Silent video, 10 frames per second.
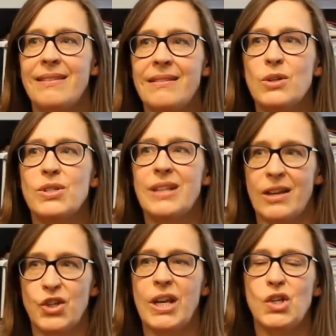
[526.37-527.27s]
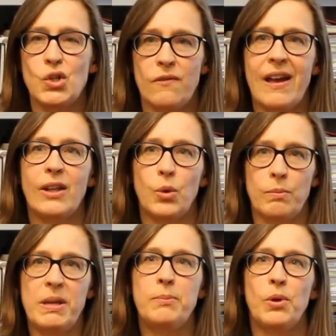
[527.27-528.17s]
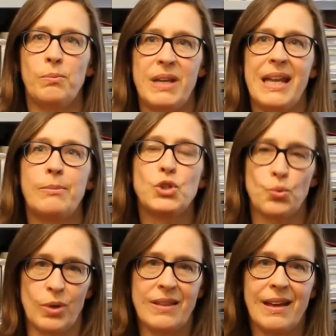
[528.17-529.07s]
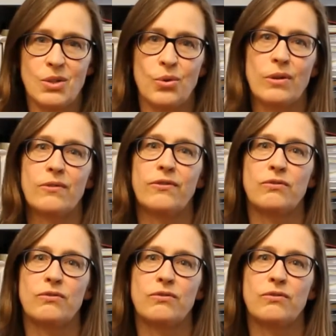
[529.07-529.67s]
there's educational value in people being able to read that sort of